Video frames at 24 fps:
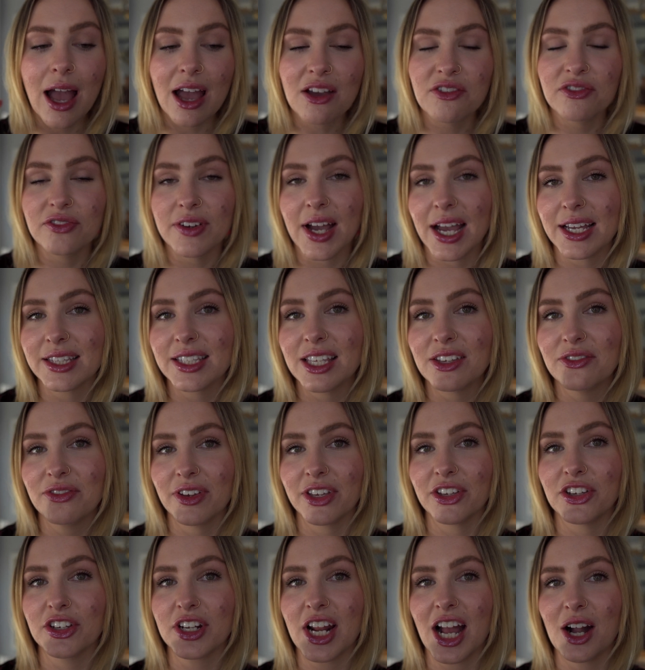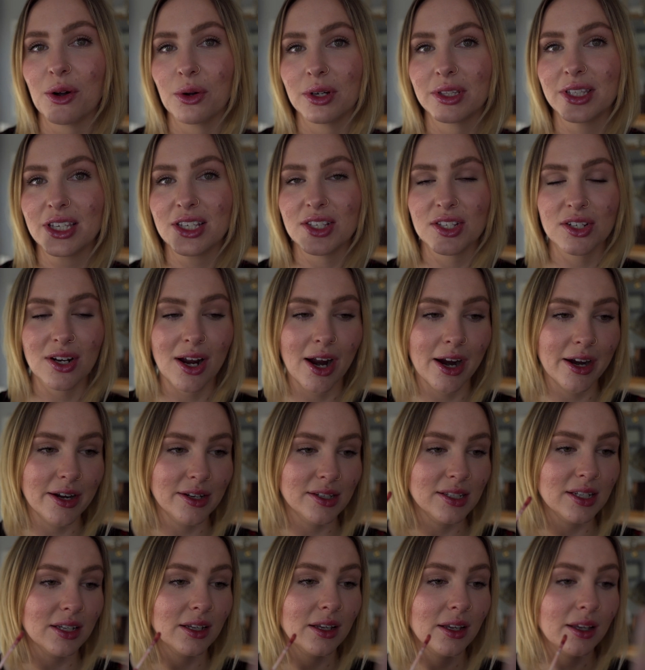I finally figured out what these
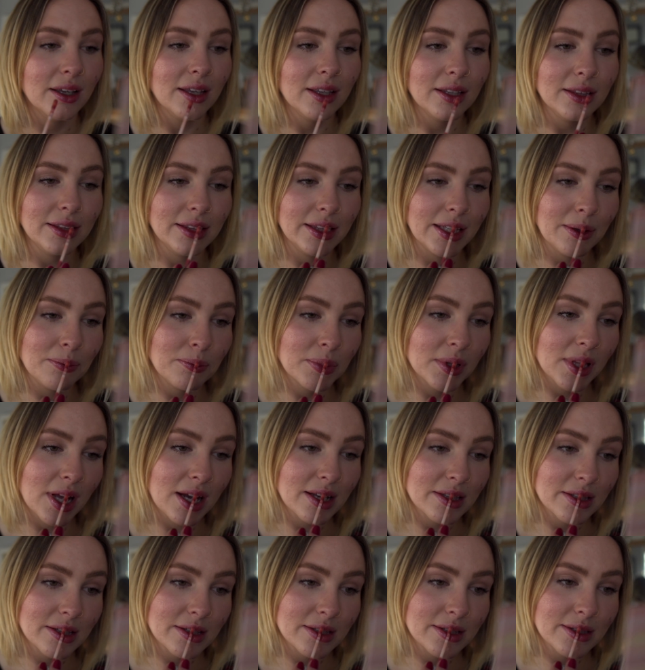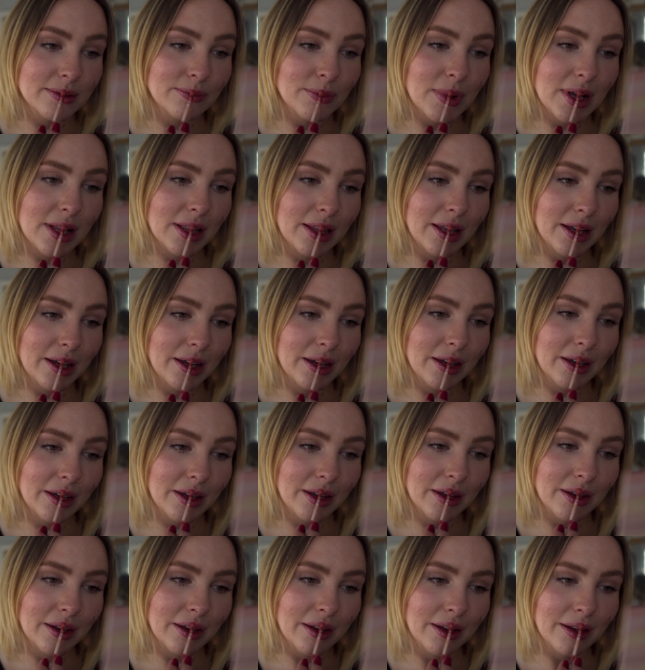Tarte lip glosses smell
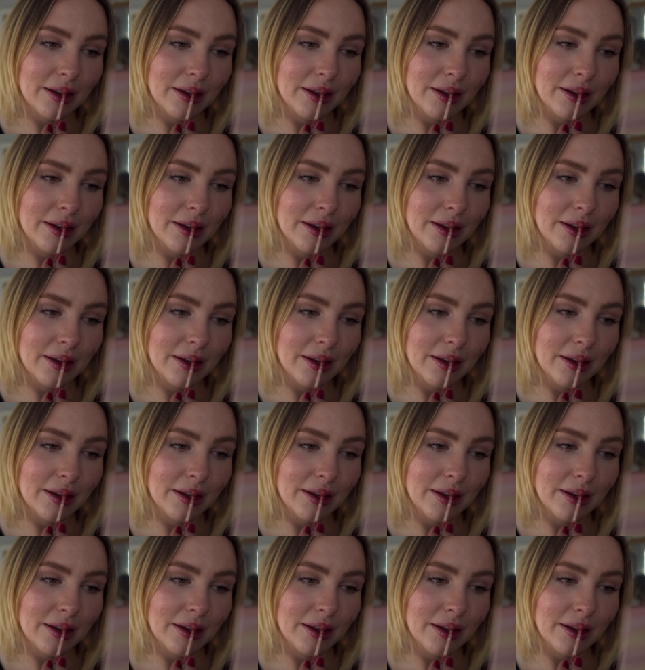like.